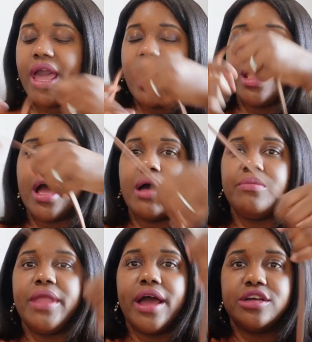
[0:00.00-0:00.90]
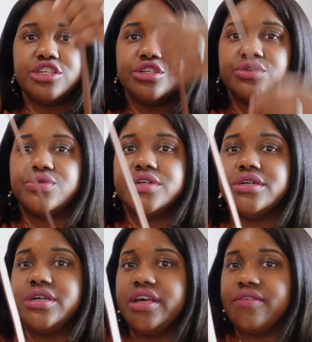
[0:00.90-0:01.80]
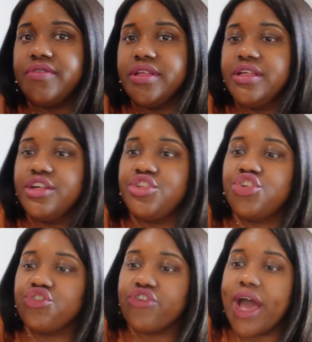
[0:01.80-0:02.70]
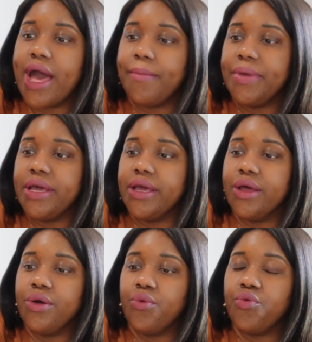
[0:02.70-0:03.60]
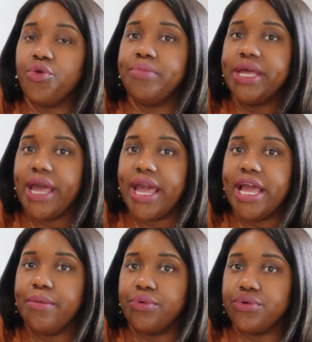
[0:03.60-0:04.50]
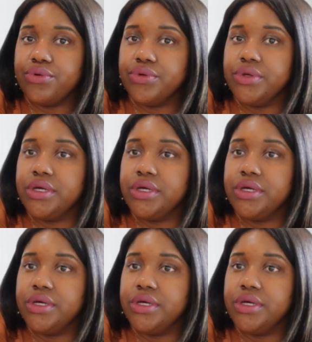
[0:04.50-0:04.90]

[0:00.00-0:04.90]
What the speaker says: and I'm not sure if this strap will be able